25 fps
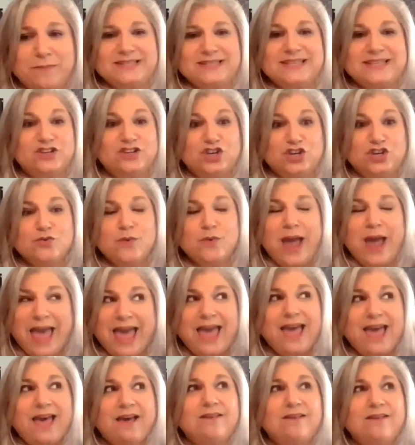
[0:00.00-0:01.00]
them. I said, you
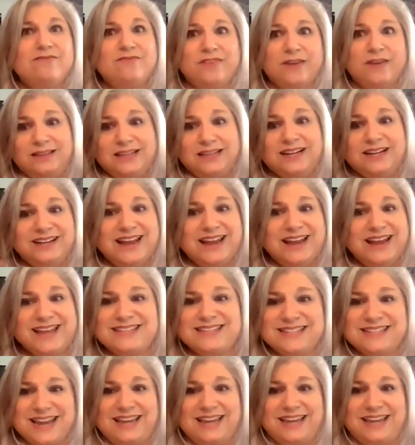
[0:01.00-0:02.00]
have a little
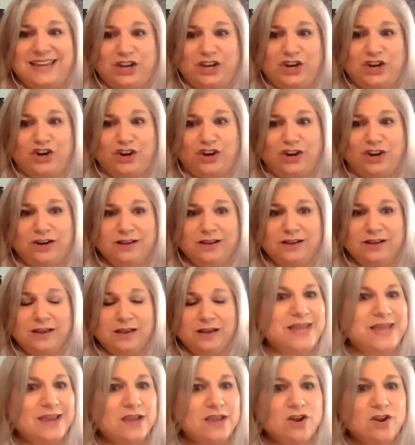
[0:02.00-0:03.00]
nest egg here.
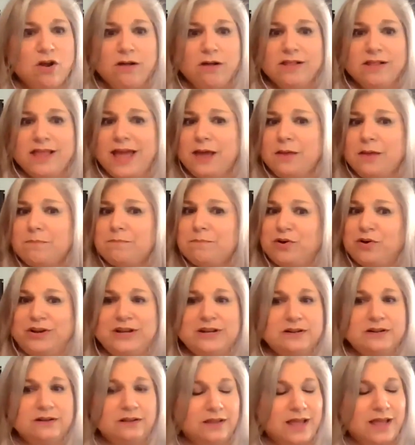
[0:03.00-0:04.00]
Take it all out, put
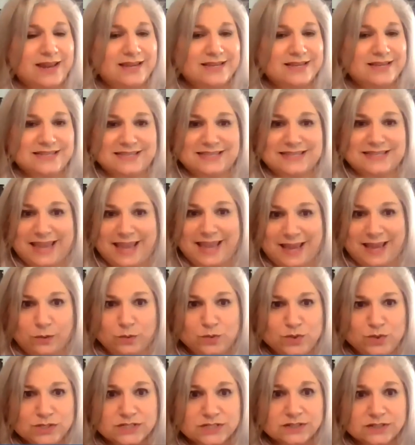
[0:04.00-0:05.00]
it in Gladys's
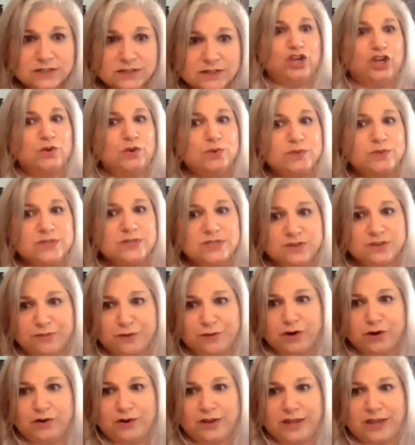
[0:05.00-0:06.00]
account, use it
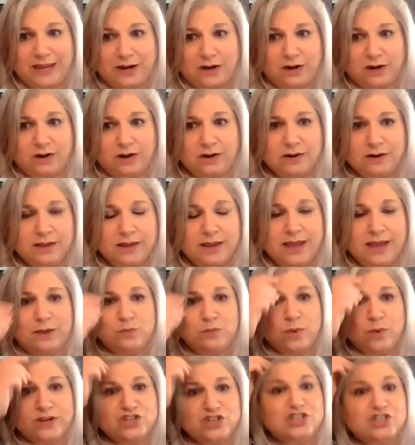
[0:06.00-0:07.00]
for her care. And
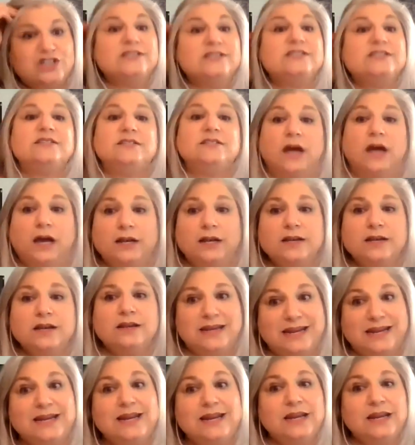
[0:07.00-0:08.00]
when she's done
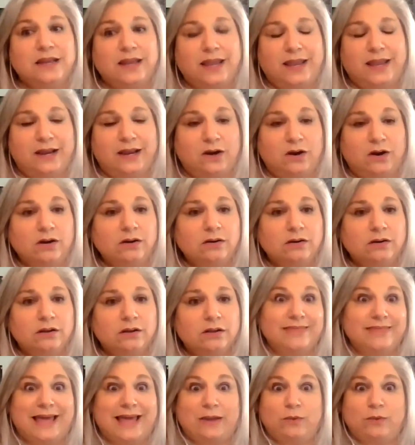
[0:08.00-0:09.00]
needing care,
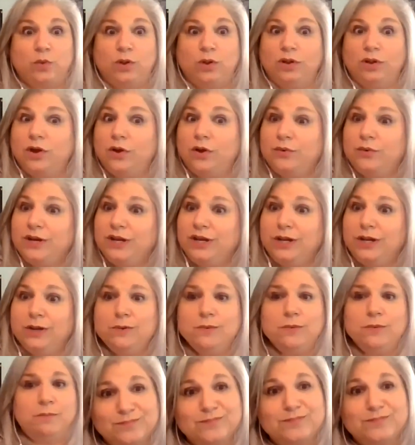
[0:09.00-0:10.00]
that will go to
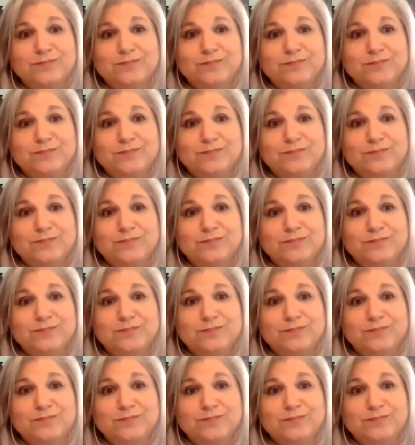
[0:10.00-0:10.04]
you.